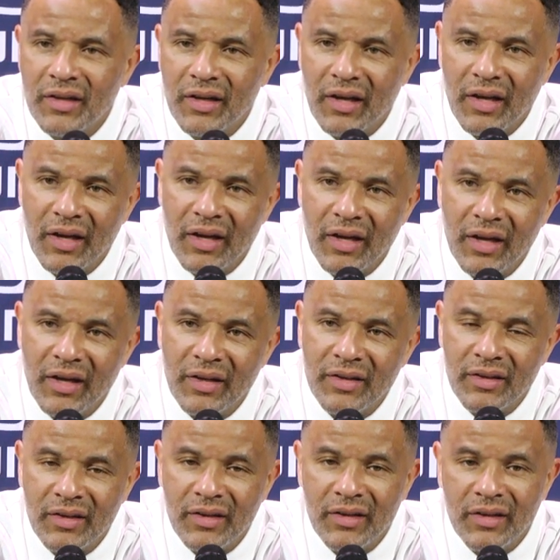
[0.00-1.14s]
And,
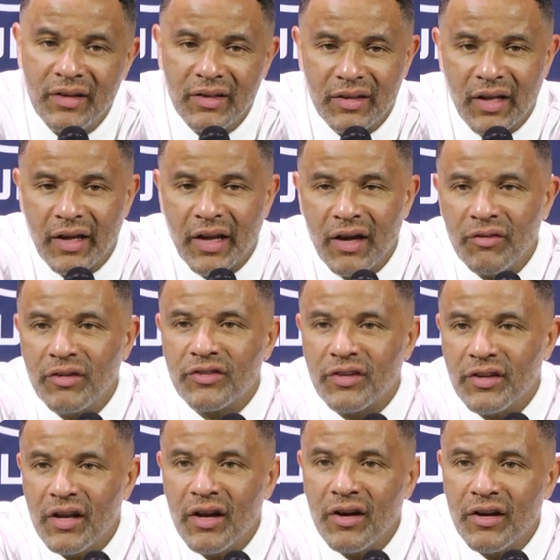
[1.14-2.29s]
like, every
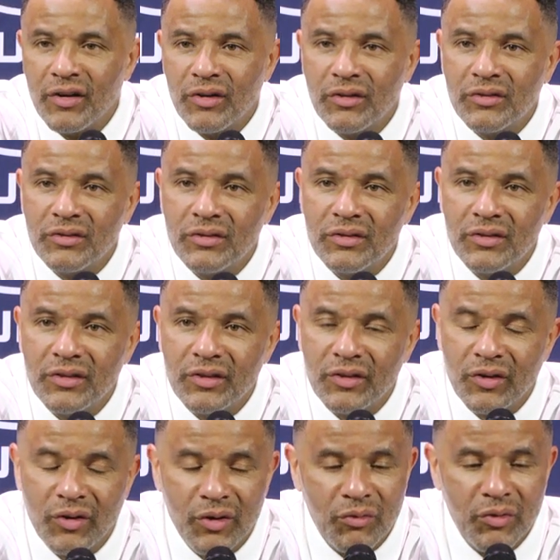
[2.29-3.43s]
scenario, you
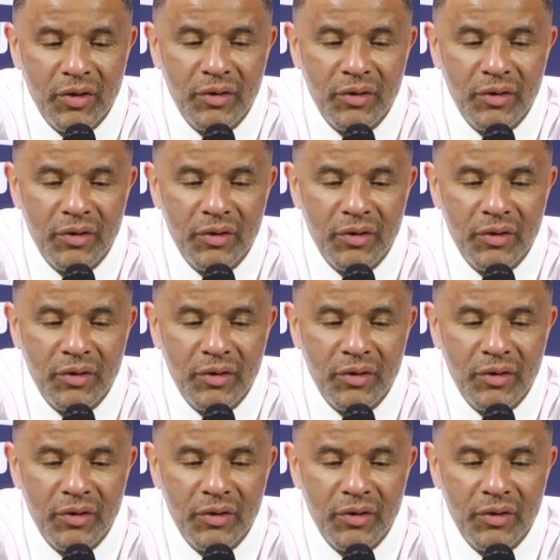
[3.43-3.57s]
know, that